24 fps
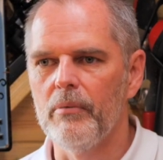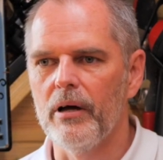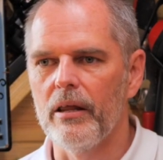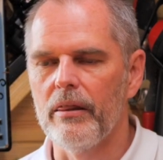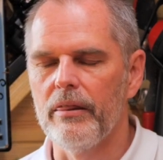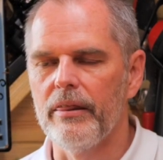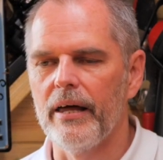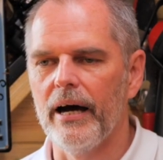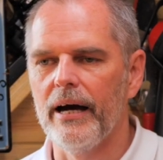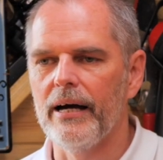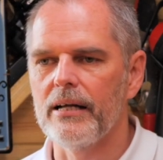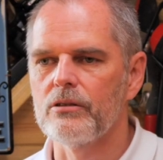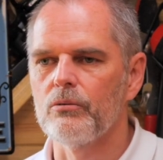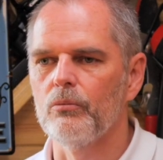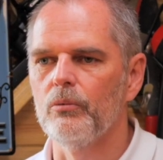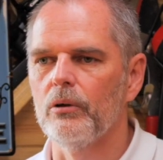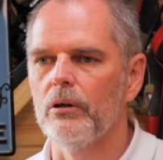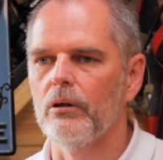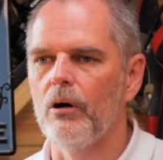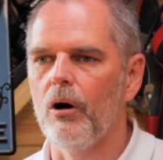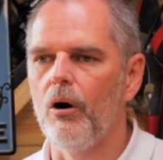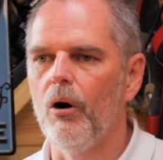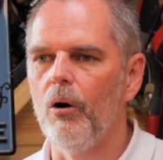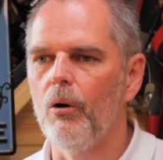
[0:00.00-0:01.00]
That
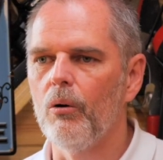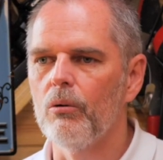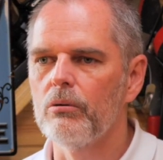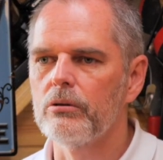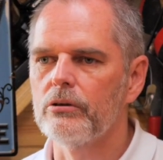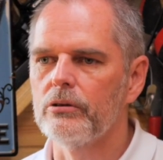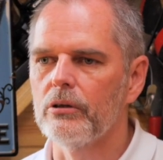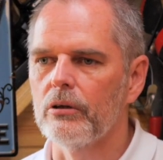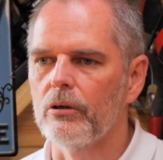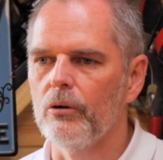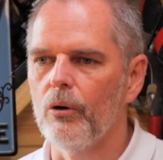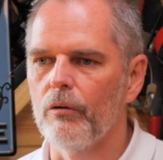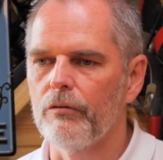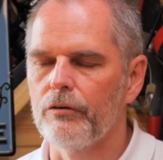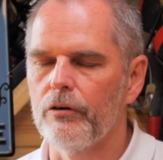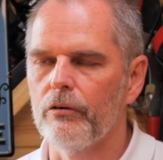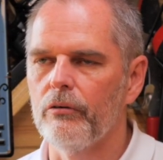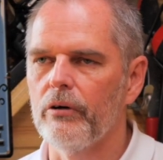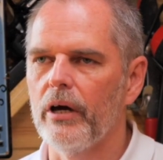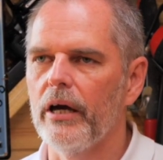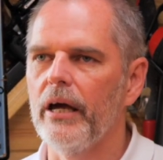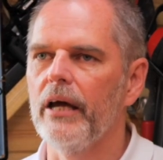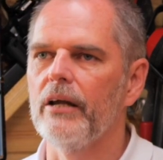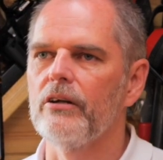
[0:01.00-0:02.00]
will also go if
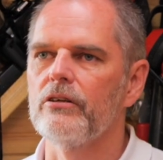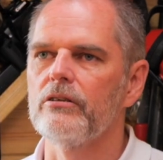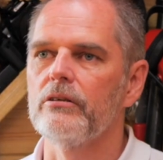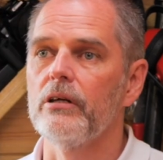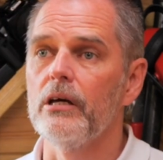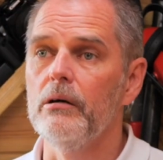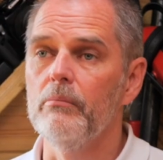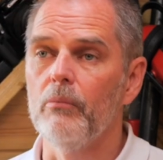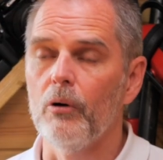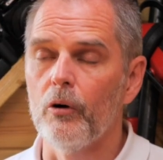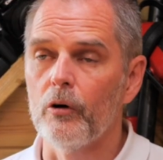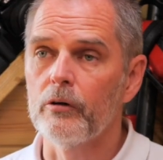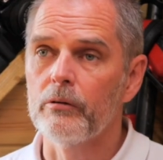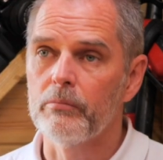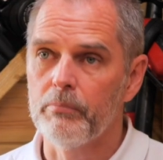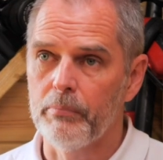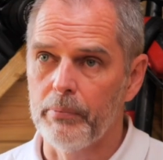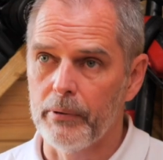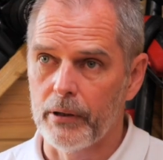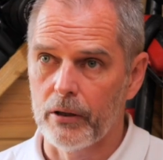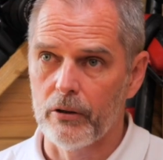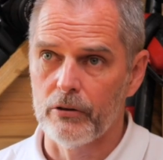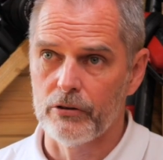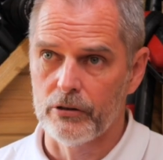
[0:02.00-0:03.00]
you're in HD mode,
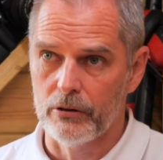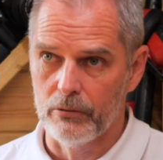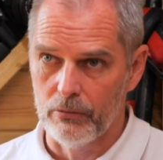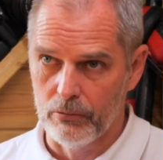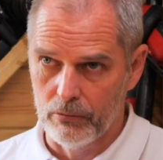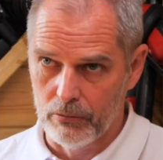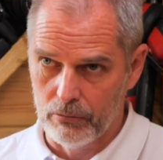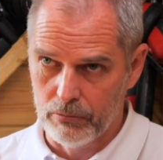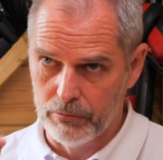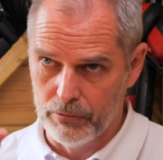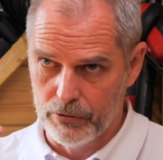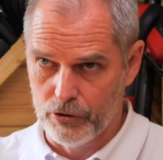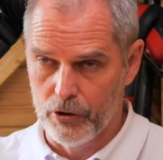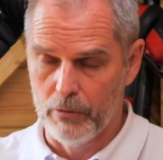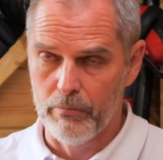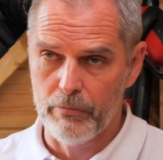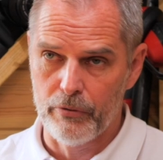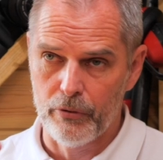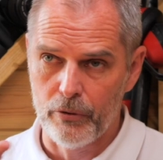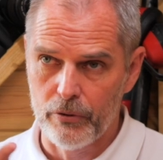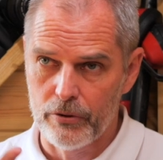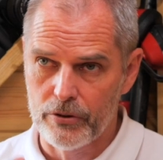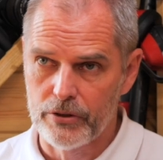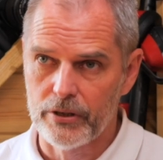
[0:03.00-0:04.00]
because it will zoom
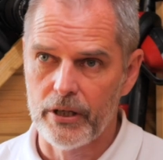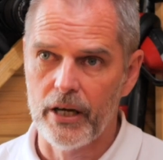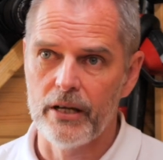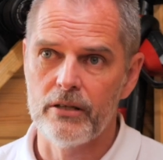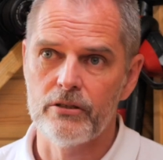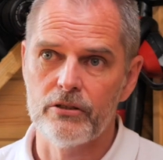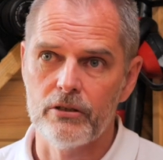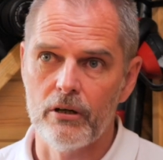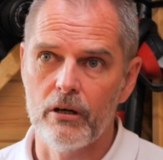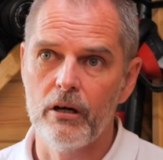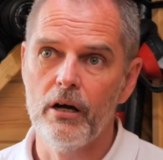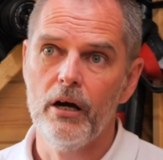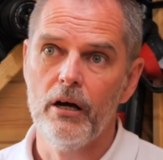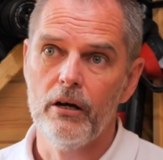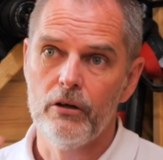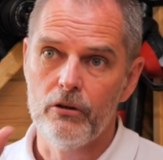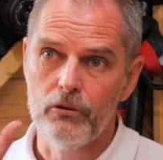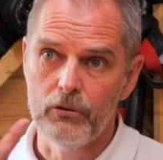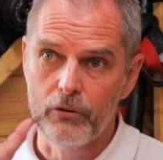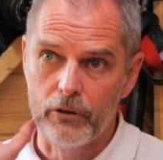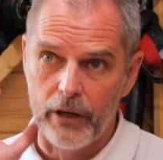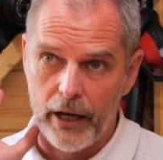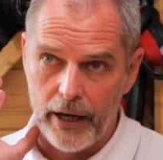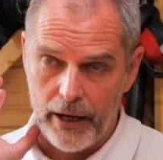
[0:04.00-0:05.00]
through the sensor.
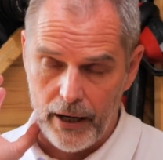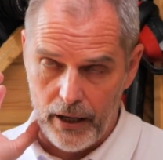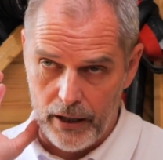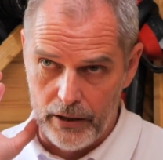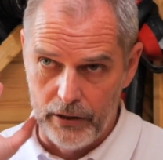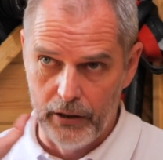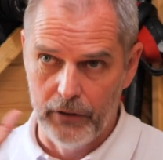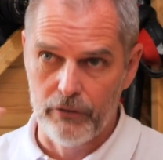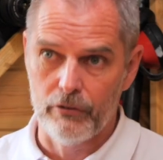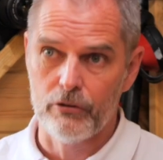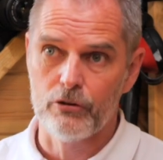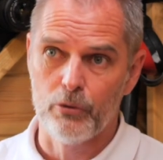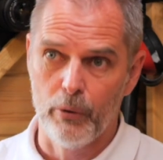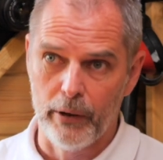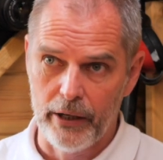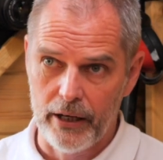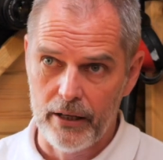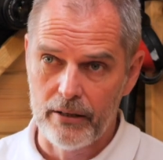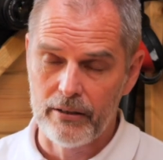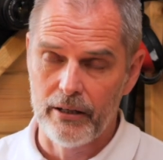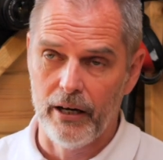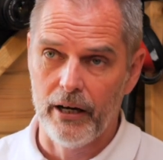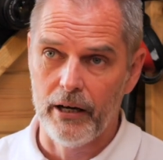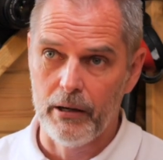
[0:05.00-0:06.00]
You get another 20
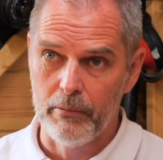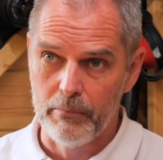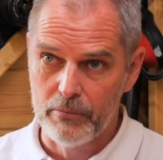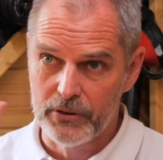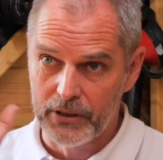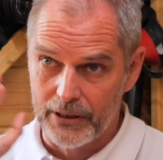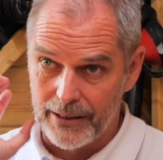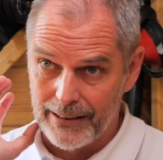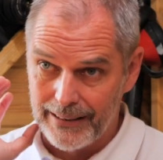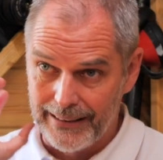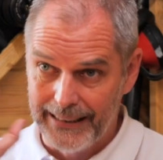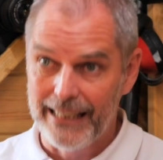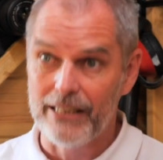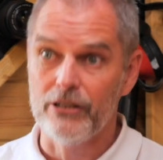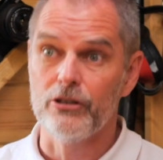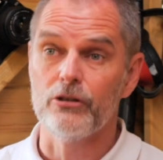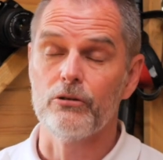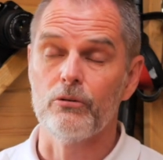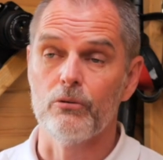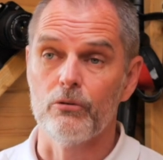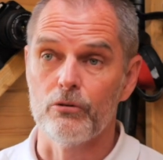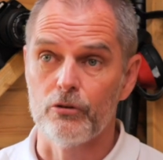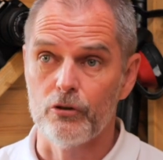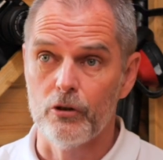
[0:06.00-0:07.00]
times
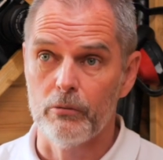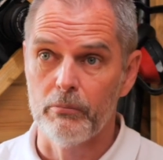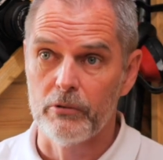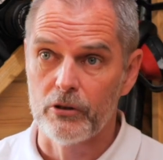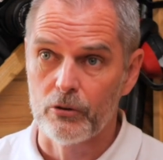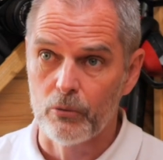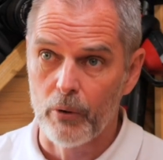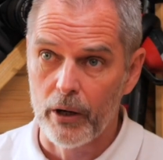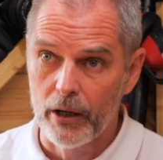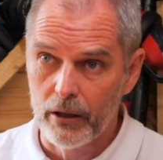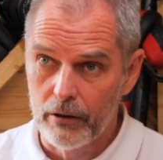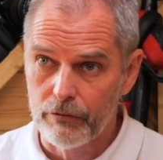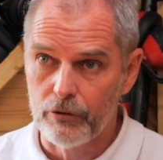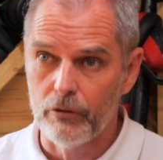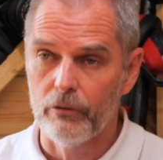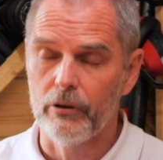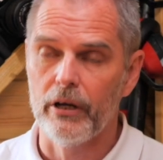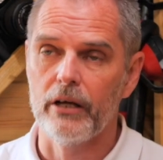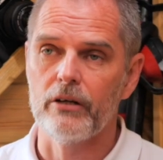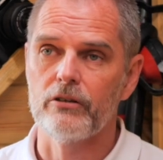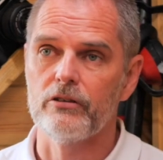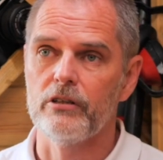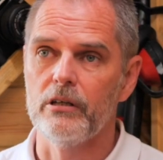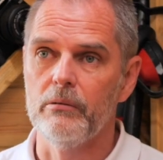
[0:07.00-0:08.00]
digital zoom as well if you're in
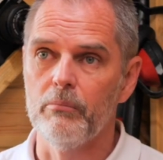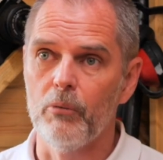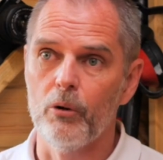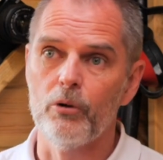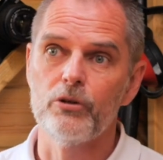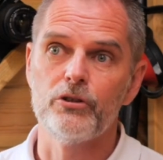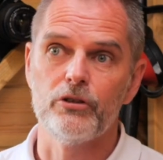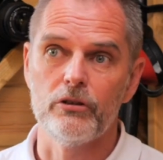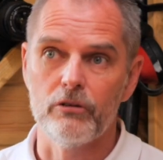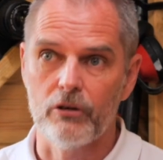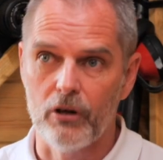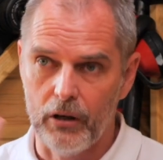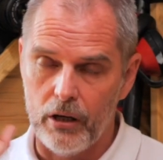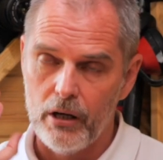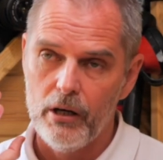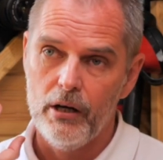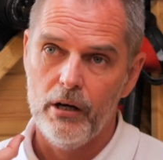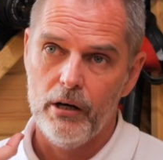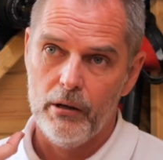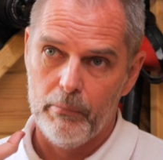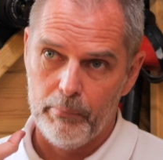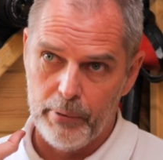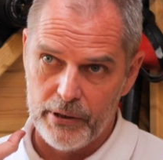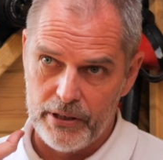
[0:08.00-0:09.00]
HD mode, so you've got
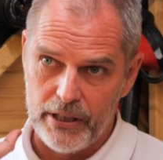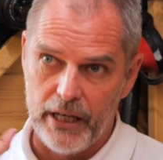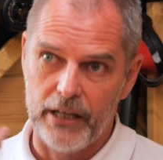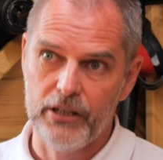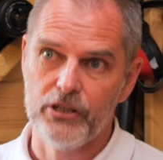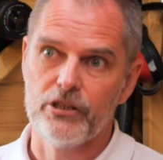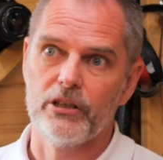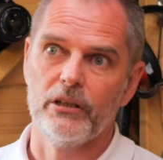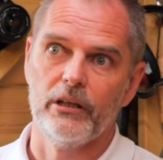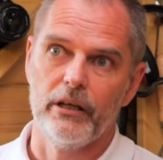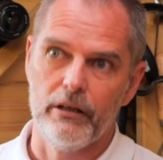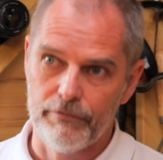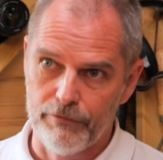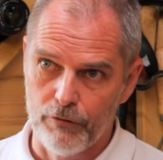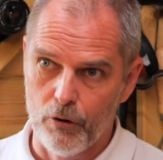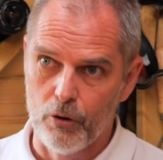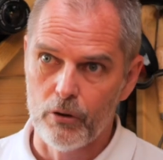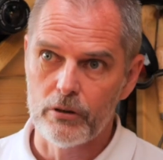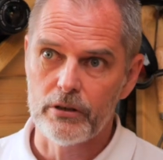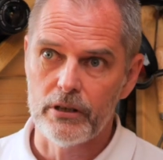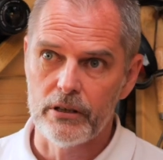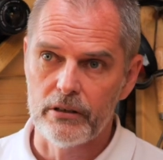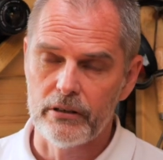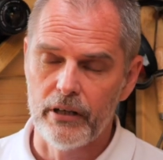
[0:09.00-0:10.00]
potentially
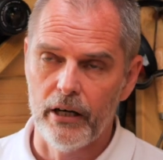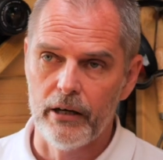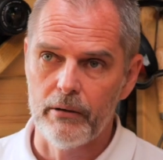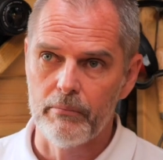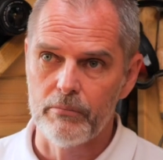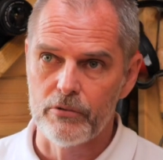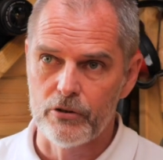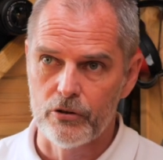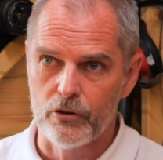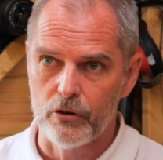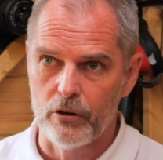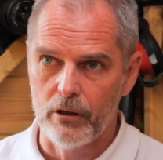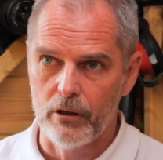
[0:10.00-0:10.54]
40 times